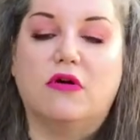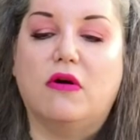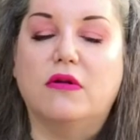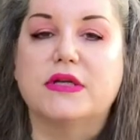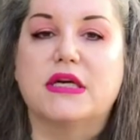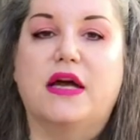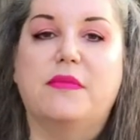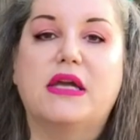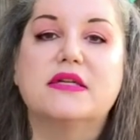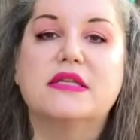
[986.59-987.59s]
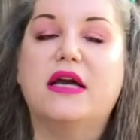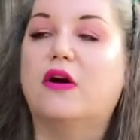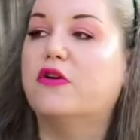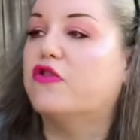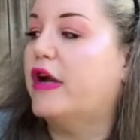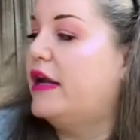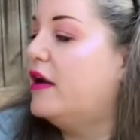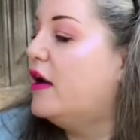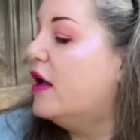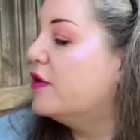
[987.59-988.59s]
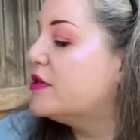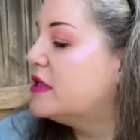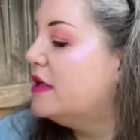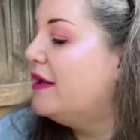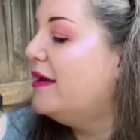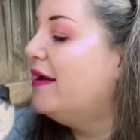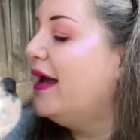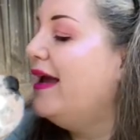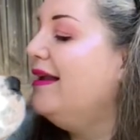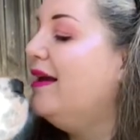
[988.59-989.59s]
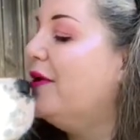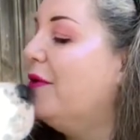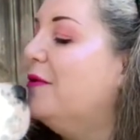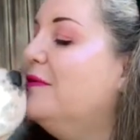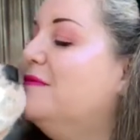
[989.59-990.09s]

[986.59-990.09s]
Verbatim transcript: all the time because they are training collars. Hello.